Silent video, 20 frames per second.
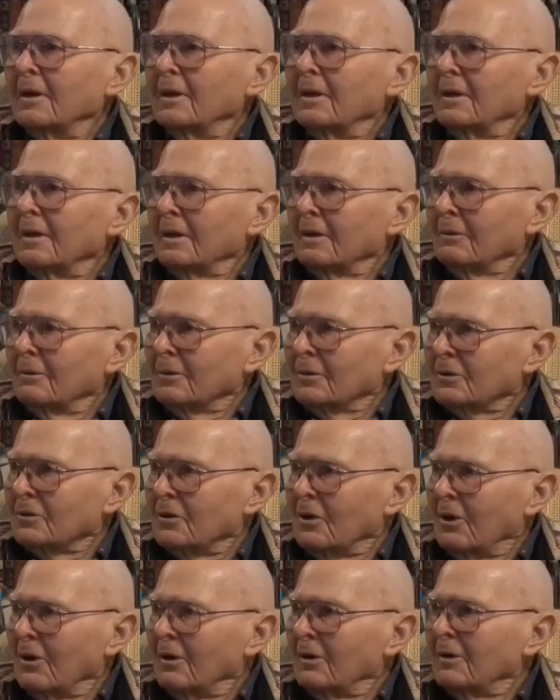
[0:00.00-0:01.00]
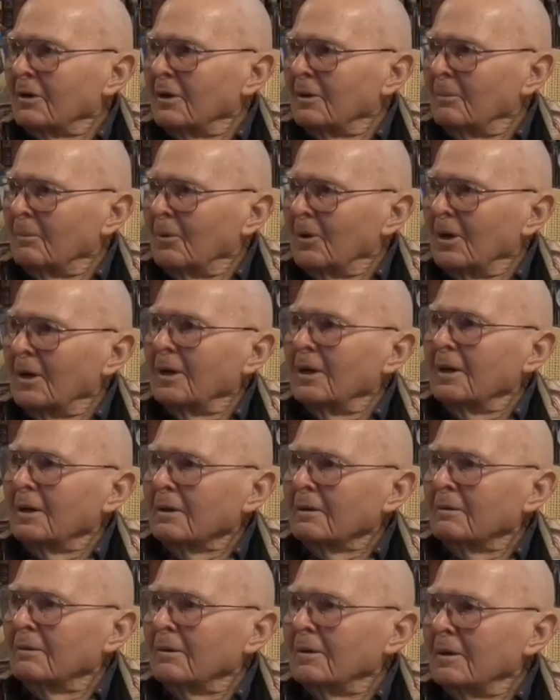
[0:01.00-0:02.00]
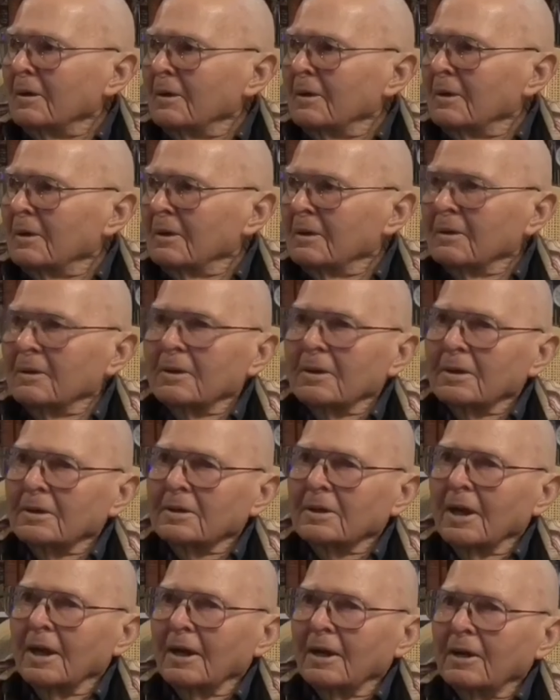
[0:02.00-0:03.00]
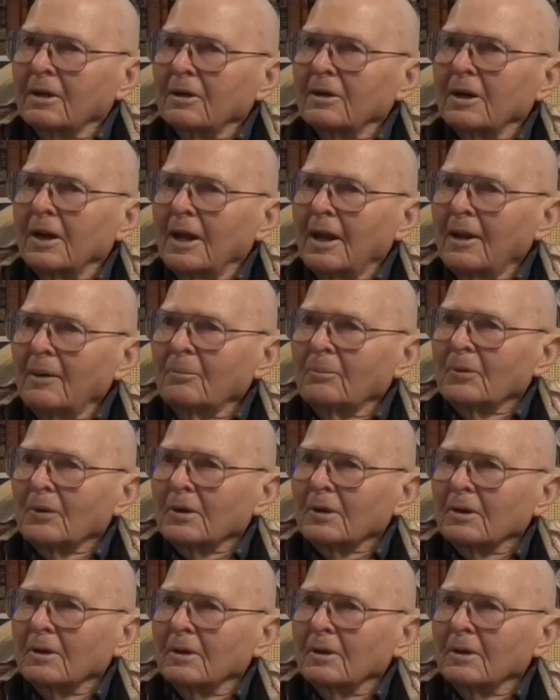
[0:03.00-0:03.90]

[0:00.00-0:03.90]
Mm. It was hard to believe that that could happen.